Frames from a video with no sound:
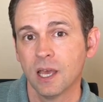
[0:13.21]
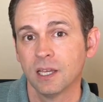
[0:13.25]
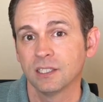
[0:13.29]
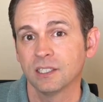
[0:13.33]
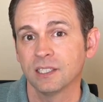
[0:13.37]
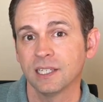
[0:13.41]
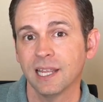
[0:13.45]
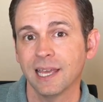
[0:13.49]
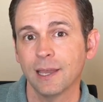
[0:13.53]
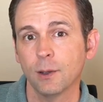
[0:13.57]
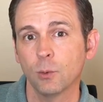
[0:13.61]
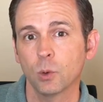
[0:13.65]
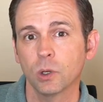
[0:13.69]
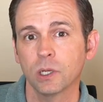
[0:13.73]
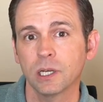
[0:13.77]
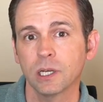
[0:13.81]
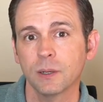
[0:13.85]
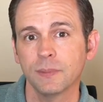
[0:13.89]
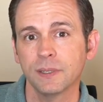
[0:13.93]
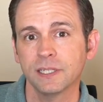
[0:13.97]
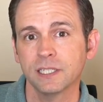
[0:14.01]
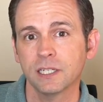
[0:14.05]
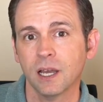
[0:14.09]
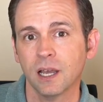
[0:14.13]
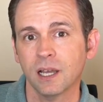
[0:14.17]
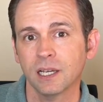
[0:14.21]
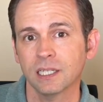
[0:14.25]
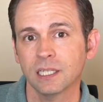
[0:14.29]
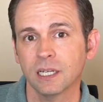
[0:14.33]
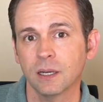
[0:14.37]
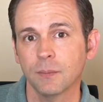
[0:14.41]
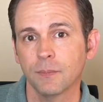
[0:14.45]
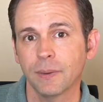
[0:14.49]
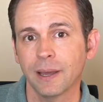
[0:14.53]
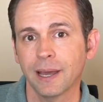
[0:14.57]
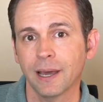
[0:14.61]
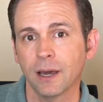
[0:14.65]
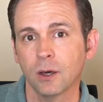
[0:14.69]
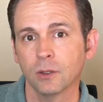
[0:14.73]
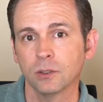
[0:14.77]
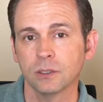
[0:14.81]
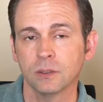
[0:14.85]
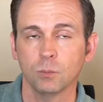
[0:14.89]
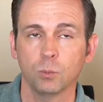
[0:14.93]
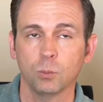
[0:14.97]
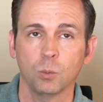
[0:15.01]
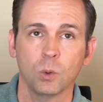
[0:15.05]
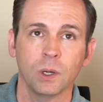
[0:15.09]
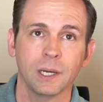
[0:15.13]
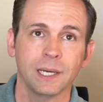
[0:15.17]
Today we're going to be talking about
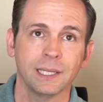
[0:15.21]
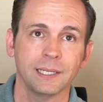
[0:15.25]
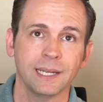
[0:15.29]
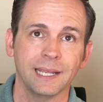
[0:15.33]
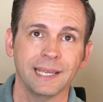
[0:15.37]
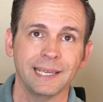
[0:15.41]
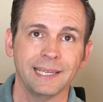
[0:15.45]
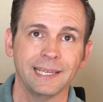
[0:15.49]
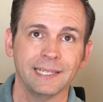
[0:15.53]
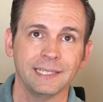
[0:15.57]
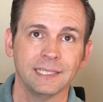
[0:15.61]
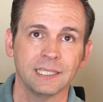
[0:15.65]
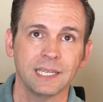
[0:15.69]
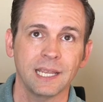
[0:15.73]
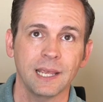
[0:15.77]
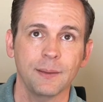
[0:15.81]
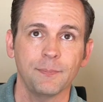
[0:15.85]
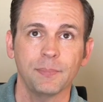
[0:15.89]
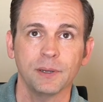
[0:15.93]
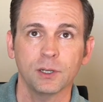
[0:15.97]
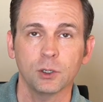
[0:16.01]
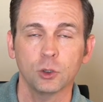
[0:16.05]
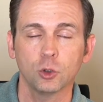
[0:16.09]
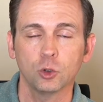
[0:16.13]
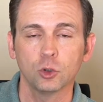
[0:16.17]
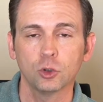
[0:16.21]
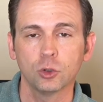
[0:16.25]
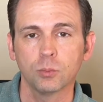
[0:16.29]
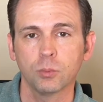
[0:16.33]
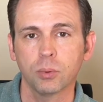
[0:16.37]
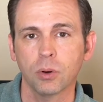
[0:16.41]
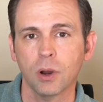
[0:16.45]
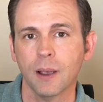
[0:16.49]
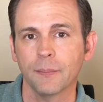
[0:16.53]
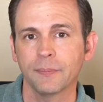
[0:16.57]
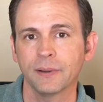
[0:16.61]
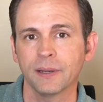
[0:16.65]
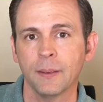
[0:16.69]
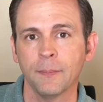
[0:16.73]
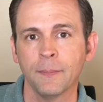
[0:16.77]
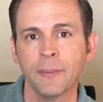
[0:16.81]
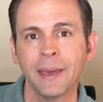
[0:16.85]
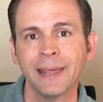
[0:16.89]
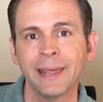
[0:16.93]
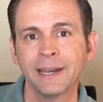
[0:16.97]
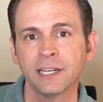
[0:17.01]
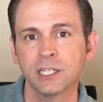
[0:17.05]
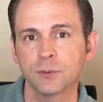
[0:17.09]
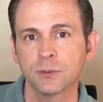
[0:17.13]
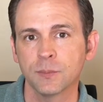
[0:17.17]
what a typical property
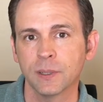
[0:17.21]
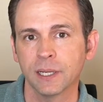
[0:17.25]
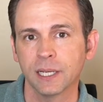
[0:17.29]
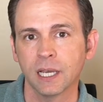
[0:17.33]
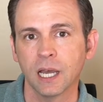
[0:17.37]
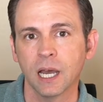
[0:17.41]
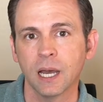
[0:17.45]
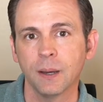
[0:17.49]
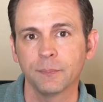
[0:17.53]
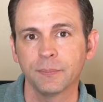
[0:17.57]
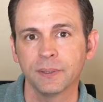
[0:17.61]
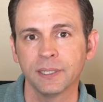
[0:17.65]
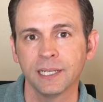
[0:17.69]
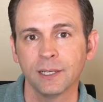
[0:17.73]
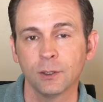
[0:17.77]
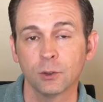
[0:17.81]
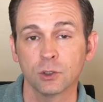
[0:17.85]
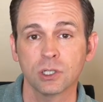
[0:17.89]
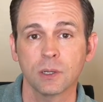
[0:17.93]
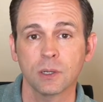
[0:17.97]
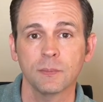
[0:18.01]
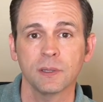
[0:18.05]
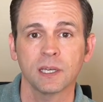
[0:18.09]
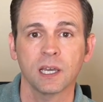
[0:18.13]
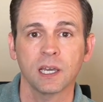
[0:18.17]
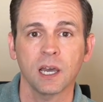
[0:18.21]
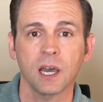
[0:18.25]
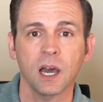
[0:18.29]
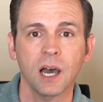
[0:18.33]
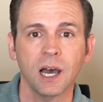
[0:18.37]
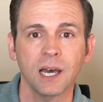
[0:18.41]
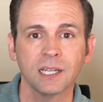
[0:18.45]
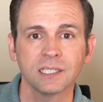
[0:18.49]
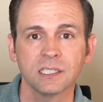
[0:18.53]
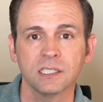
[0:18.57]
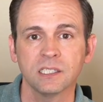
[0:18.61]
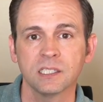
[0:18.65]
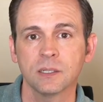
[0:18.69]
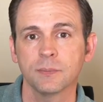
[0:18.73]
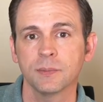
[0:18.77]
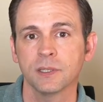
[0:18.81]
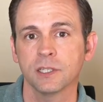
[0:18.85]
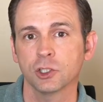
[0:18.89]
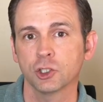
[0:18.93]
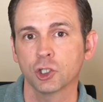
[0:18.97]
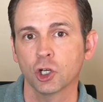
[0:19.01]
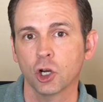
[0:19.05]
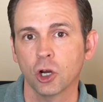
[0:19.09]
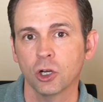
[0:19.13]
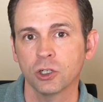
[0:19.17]
management company, or some of the costs and some of the
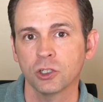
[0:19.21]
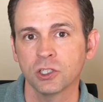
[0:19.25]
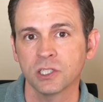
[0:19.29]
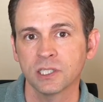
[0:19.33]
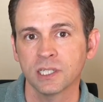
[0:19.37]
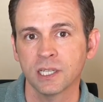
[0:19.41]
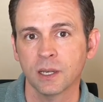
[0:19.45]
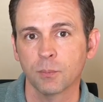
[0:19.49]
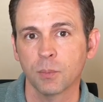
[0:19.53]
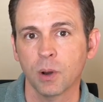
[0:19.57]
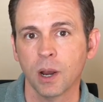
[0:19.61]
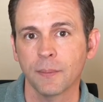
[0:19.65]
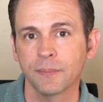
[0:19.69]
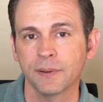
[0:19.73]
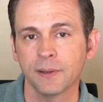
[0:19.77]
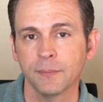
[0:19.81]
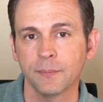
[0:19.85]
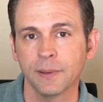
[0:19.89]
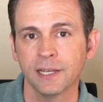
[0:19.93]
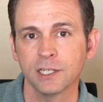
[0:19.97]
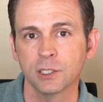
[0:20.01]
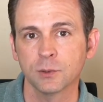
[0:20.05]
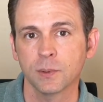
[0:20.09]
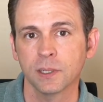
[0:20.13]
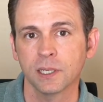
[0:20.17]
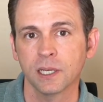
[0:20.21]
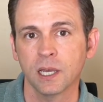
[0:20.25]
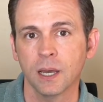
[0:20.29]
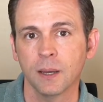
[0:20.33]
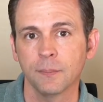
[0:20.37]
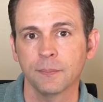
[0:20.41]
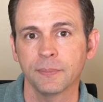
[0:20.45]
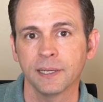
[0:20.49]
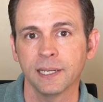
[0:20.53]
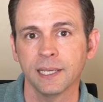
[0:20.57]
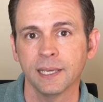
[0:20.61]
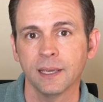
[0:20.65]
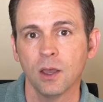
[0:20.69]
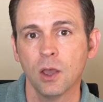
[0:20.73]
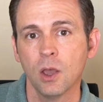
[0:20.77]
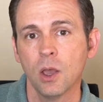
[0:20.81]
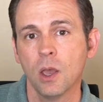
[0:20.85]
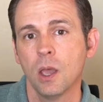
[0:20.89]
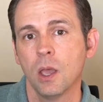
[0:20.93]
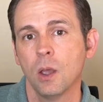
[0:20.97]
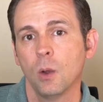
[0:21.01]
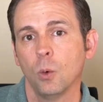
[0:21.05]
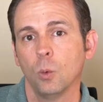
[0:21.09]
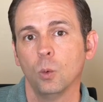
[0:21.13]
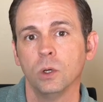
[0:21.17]
charges that a property management company
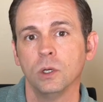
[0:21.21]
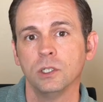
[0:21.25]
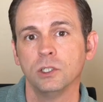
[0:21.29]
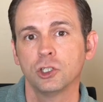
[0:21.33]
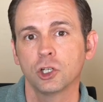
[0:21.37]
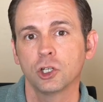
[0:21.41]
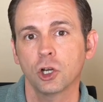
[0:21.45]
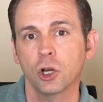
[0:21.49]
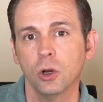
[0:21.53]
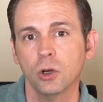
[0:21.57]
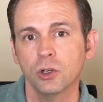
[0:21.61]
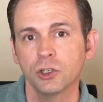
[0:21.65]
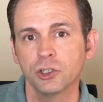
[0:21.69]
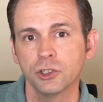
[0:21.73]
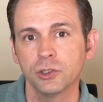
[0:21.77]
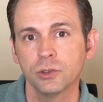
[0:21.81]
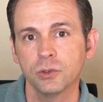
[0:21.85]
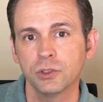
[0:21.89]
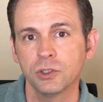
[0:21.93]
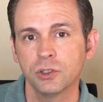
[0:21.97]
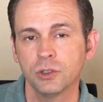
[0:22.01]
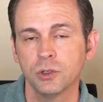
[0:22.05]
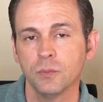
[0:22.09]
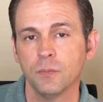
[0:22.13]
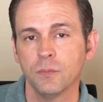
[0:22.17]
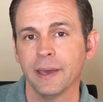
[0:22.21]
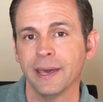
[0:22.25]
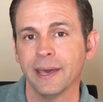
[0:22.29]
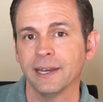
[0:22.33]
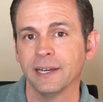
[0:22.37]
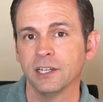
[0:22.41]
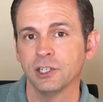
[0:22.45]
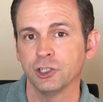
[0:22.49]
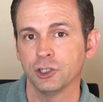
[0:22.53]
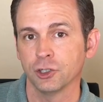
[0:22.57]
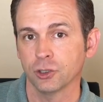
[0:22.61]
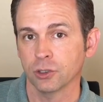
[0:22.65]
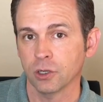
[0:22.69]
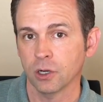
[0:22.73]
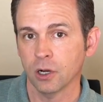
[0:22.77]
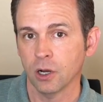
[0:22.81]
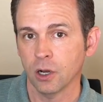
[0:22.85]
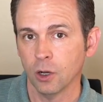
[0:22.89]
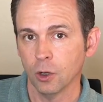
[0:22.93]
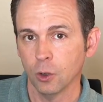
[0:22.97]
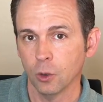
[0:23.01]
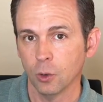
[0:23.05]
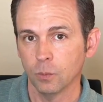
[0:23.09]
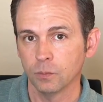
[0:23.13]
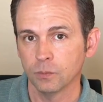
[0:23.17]
would charge you to manage your
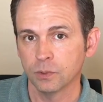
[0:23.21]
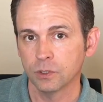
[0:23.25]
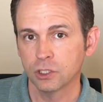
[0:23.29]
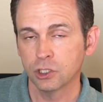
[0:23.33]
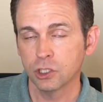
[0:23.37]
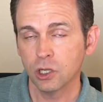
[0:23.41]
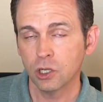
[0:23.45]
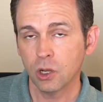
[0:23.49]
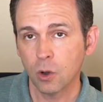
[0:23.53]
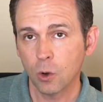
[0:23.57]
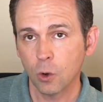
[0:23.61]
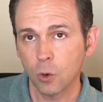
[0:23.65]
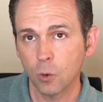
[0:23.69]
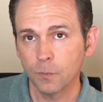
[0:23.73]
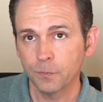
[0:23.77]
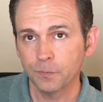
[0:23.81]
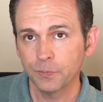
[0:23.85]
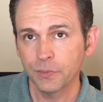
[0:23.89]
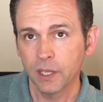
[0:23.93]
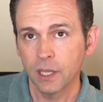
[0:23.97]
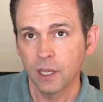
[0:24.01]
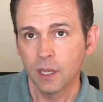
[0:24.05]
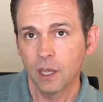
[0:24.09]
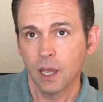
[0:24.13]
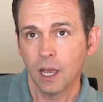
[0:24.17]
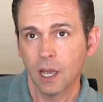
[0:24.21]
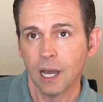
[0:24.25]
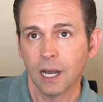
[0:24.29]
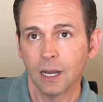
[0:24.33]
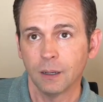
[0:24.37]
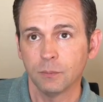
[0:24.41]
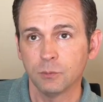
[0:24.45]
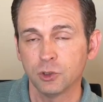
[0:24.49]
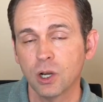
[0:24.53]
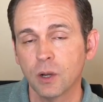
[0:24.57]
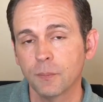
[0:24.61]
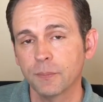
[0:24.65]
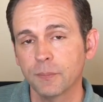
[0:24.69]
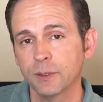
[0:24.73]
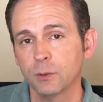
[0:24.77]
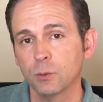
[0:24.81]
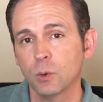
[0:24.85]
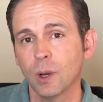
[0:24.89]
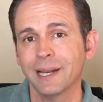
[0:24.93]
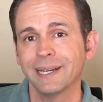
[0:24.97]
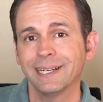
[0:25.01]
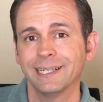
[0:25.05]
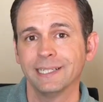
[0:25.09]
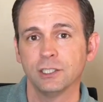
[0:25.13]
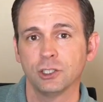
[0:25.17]
home. So, jumping
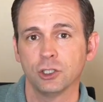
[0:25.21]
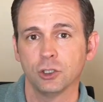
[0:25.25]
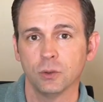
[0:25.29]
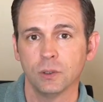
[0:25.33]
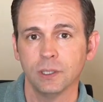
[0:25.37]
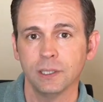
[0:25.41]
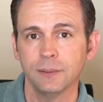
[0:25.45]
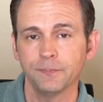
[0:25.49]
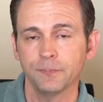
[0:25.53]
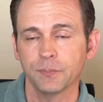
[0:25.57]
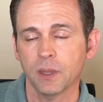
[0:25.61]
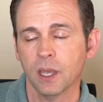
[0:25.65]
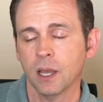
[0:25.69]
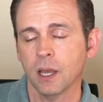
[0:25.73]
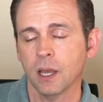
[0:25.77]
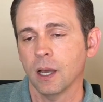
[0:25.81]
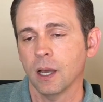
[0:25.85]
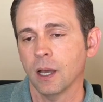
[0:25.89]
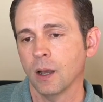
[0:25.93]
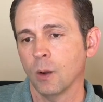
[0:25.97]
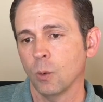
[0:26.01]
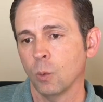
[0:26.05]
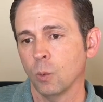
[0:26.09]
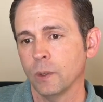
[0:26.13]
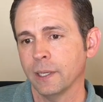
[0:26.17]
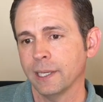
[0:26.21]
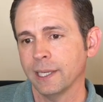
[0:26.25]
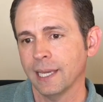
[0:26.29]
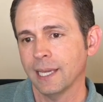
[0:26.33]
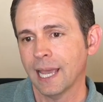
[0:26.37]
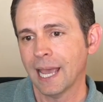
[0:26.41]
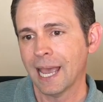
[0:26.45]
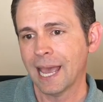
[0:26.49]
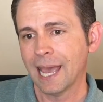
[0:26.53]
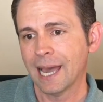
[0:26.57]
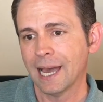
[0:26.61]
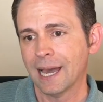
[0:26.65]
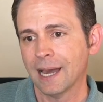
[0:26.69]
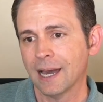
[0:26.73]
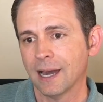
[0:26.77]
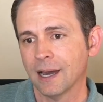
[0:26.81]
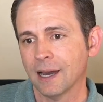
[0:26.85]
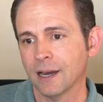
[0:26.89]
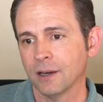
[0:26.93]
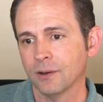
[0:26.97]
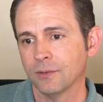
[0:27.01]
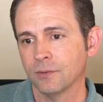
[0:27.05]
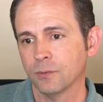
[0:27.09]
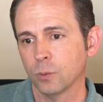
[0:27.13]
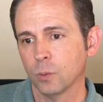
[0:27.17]
right into it, we
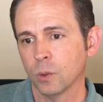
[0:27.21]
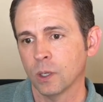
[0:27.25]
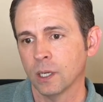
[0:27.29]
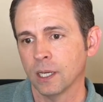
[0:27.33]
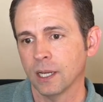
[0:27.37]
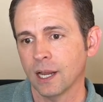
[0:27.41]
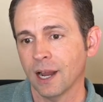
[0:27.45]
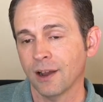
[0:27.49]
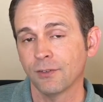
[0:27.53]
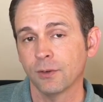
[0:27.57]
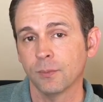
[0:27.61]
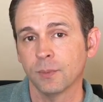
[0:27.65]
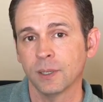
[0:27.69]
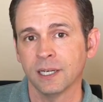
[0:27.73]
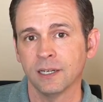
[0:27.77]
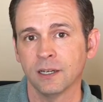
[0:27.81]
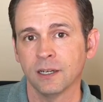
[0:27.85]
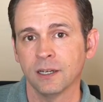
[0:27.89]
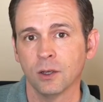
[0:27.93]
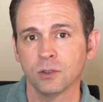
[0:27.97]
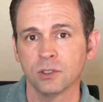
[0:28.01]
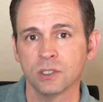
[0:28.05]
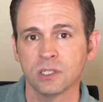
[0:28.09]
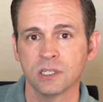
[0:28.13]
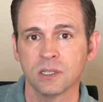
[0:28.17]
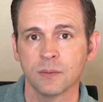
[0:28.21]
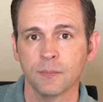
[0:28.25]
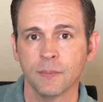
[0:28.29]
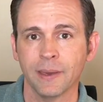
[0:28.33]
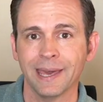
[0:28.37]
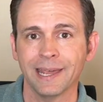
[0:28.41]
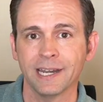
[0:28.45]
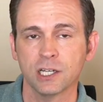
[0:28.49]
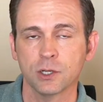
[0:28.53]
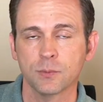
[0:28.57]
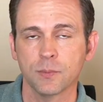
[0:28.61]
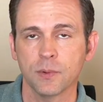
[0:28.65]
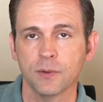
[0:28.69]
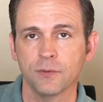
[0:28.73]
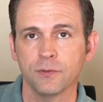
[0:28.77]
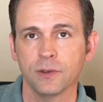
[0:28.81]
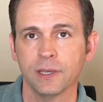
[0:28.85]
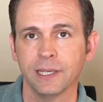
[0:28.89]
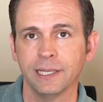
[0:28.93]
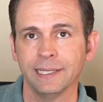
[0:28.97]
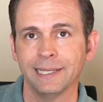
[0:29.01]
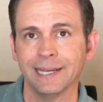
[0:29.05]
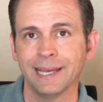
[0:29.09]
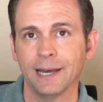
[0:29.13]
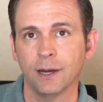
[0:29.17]
have what everybody knows is the management
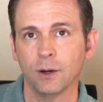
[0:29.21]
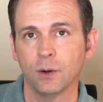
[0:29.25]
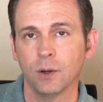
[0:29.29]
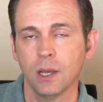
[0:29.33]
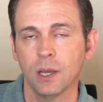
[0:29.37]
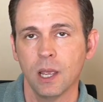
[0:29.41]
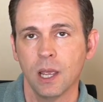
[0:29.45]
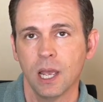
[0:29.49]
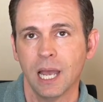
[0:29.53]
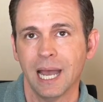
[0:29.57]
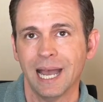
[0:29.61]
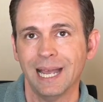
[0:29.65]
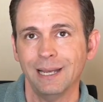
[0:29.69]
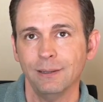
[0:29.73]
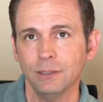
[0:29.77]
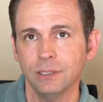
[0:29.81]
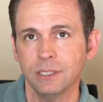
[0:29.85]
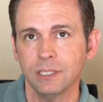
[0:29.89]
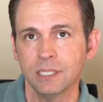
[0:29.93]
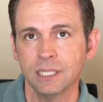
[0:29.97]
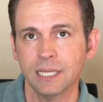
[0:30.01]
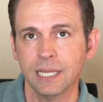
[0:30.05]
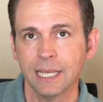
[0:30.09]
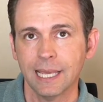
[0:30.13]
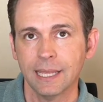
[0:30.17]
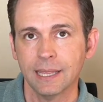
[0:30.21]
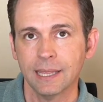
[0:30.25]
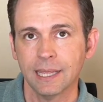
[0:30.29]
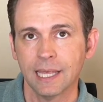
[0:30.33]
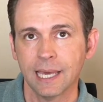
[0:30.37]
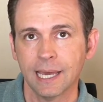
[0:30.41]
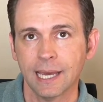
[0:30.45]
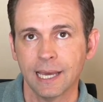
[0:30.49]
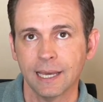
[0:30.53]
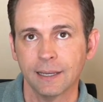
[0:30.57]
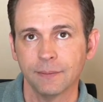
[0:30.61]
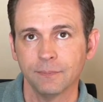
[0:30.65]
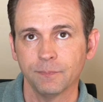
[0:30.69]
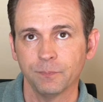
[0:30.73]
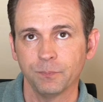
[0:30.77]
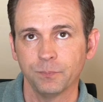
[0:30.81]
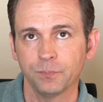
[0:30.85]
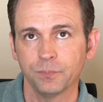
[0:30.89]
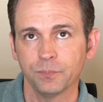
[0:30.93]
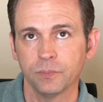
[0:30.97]
fee. Now, I would say that